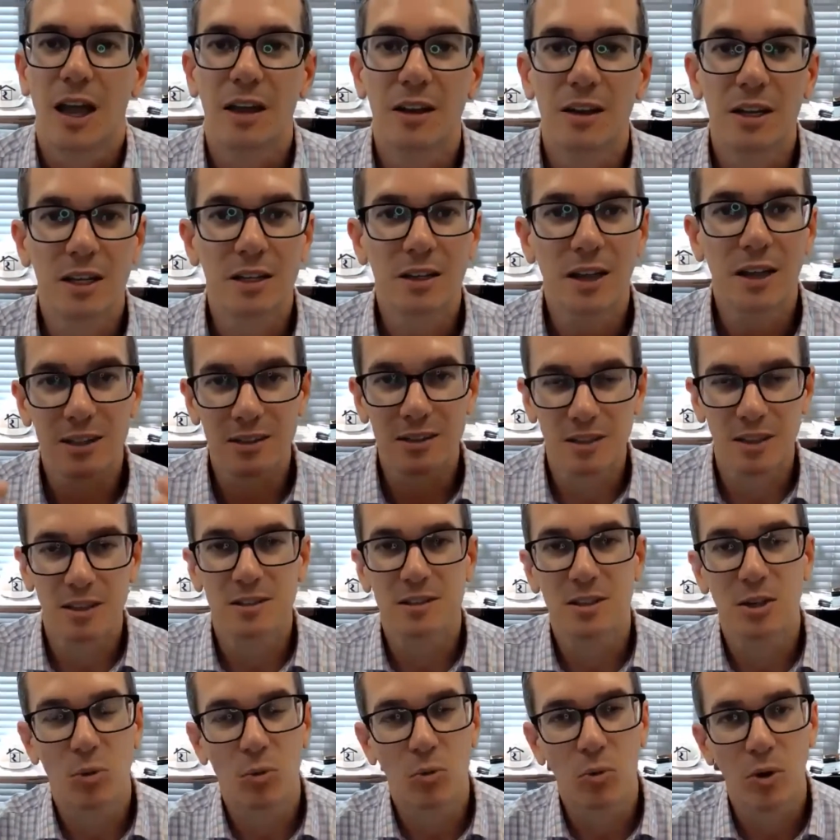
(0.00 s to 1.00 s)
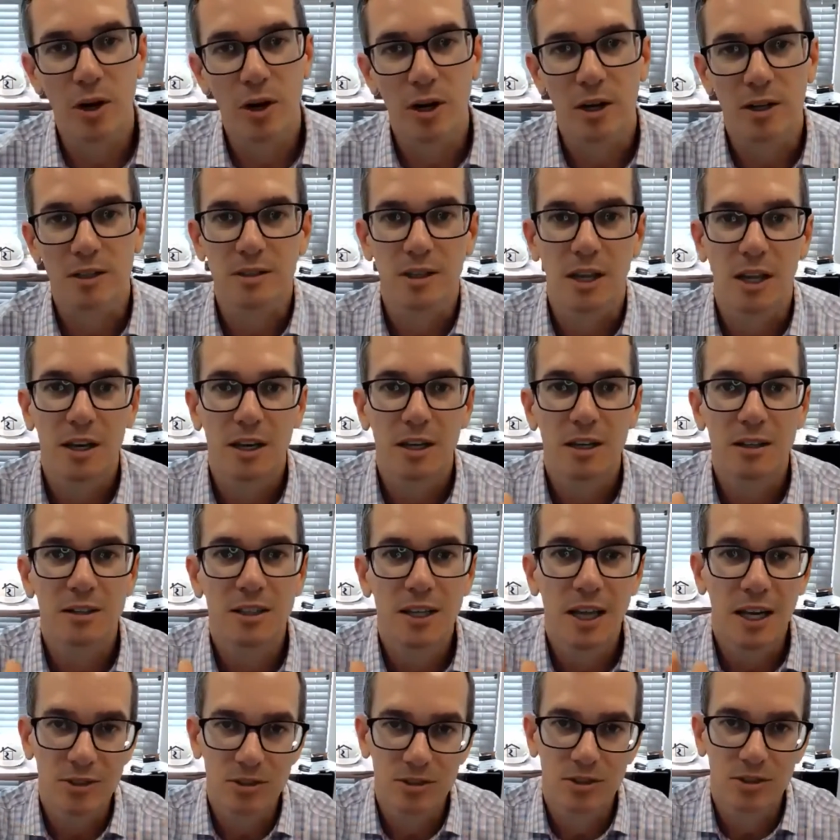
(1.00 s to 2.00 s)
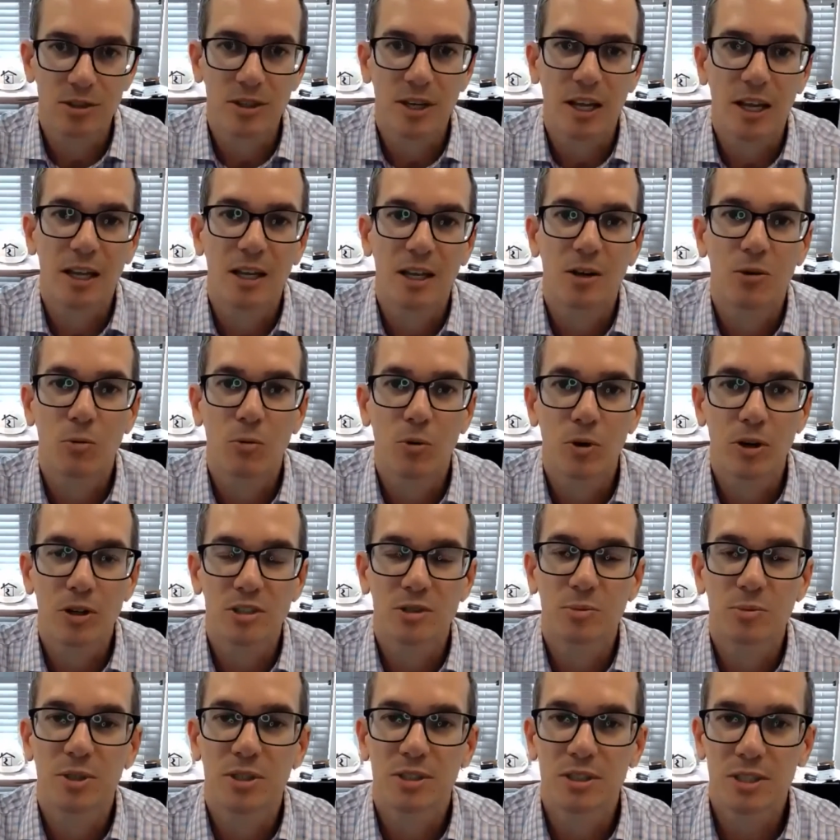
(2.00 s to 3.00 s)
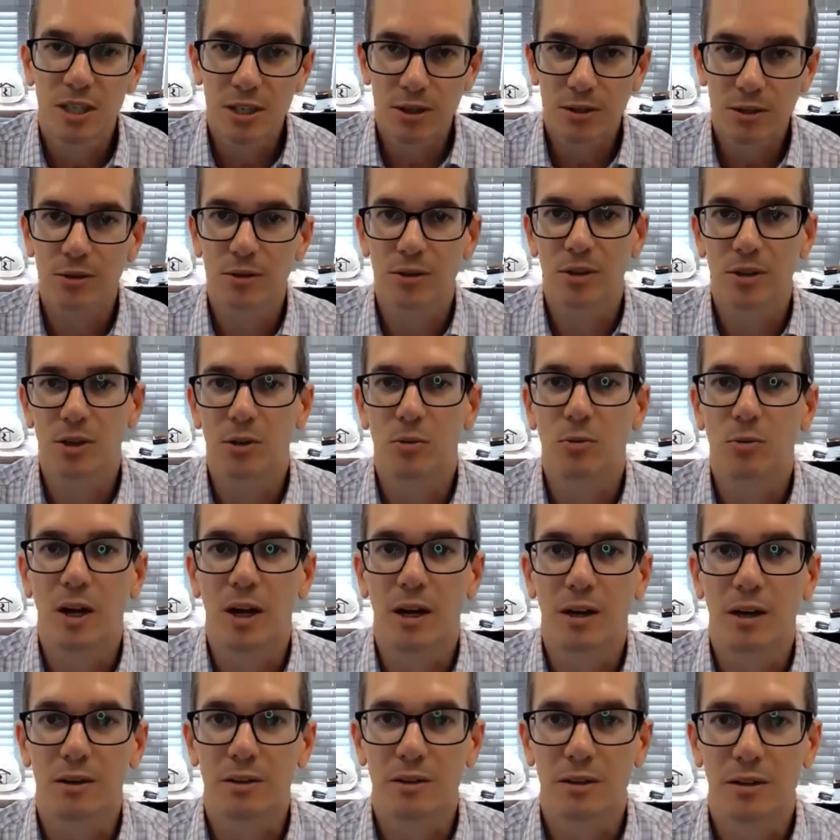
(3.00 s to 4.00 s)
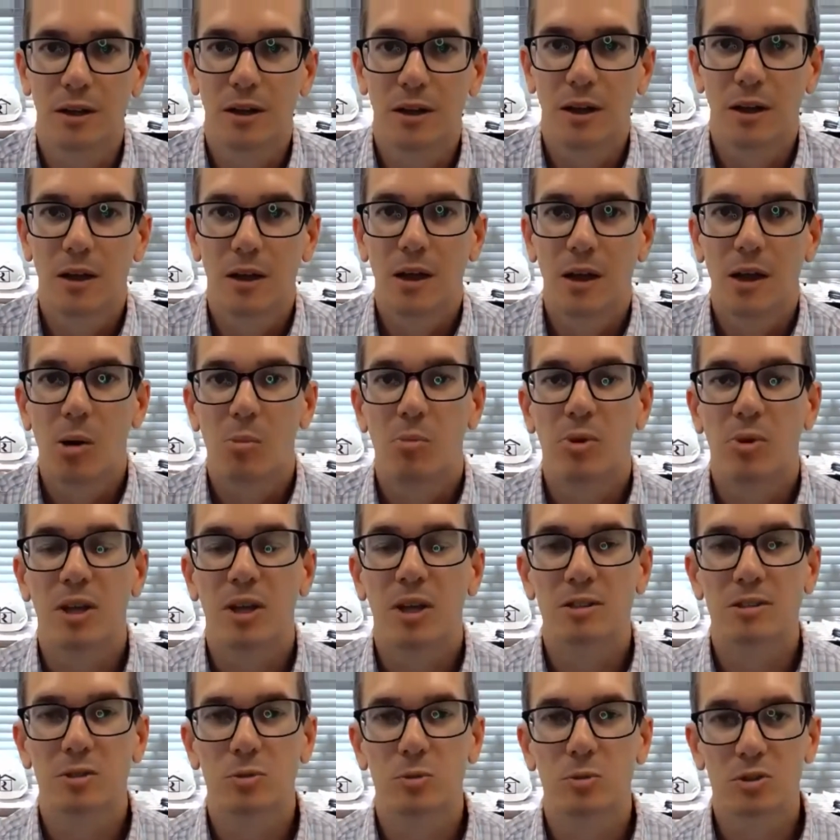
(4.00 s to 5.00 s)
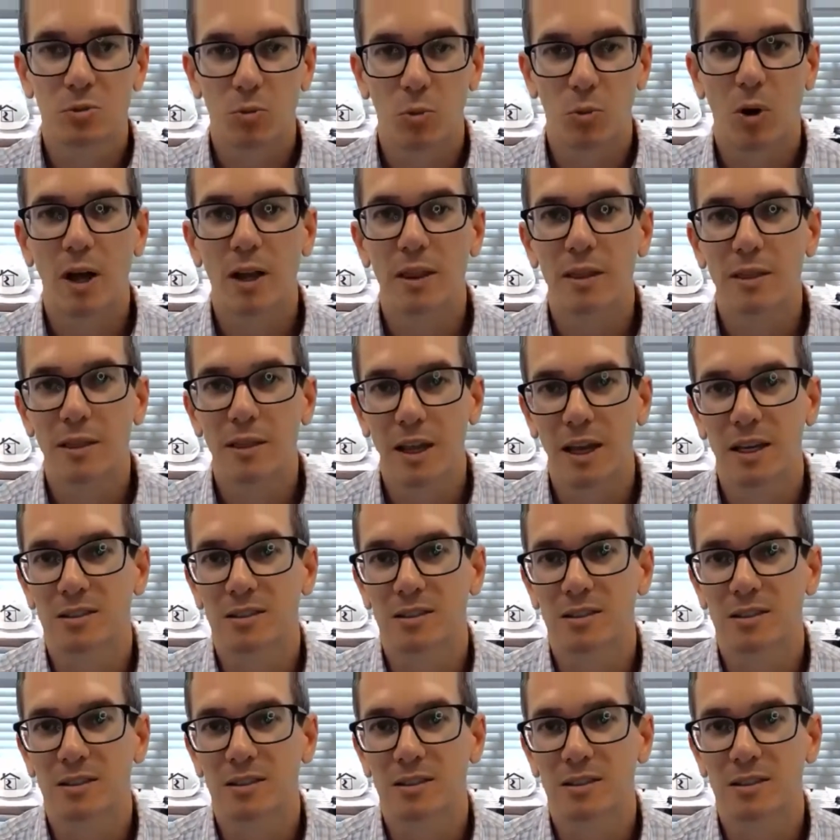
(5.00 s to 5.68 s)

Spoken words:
And in that sense, it works. And yesterday, it worked particularly well because there was one